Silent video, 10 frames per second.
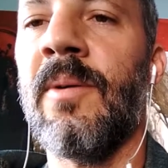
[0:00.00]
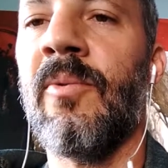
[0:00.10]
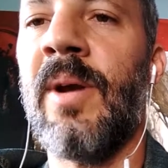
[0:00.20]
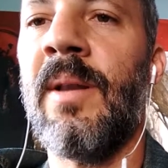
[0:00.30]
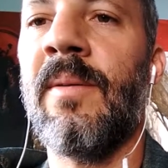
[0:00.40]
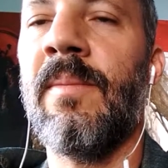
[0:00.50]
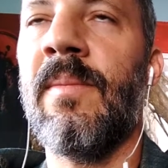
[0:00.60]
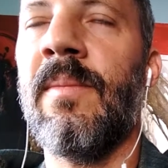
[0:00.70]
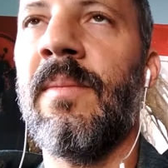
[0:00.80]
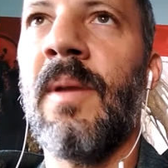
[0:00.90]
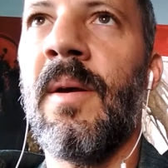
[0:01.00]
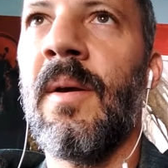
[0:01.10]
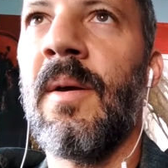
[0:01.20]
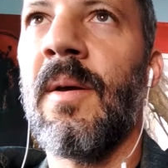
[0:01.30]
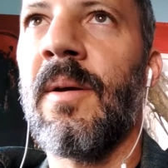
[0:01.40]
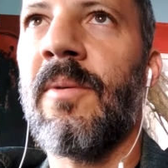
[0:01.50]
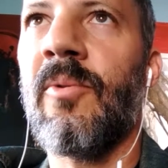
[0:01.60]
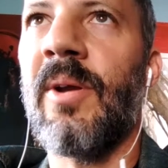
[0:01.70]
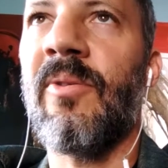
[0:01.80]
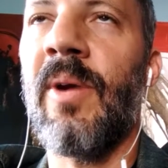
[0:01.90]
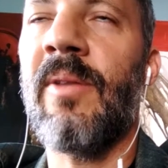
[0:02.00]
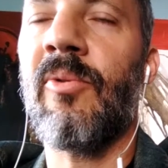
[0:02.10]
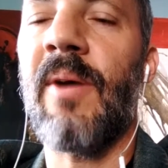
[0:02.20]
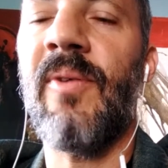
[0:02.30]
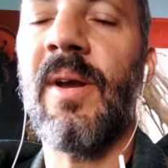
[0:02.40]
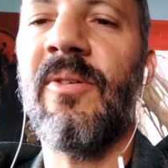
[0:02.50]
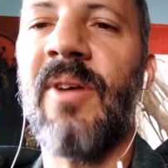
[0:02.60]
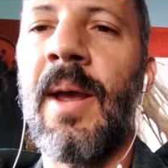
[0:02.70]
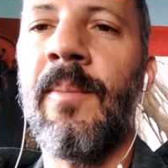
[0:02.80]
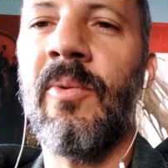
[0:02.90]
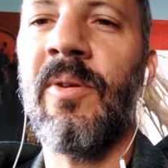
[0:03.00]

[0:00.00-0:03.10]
creates great traffic jams.